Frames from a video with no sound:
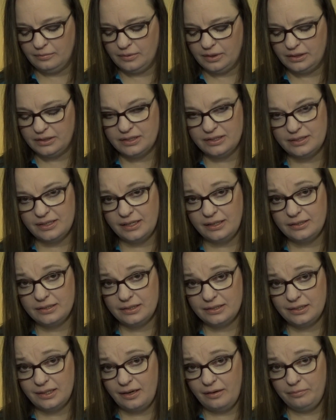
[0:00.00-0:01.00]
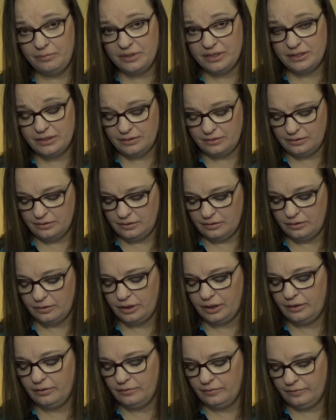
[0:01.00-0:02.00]
That's 6 cups.
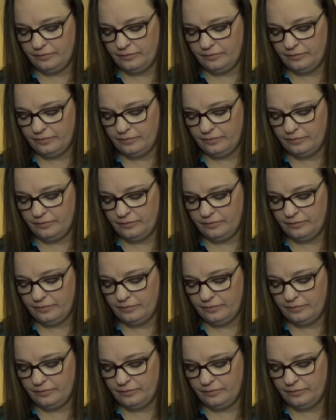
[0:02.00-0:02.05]
Okay.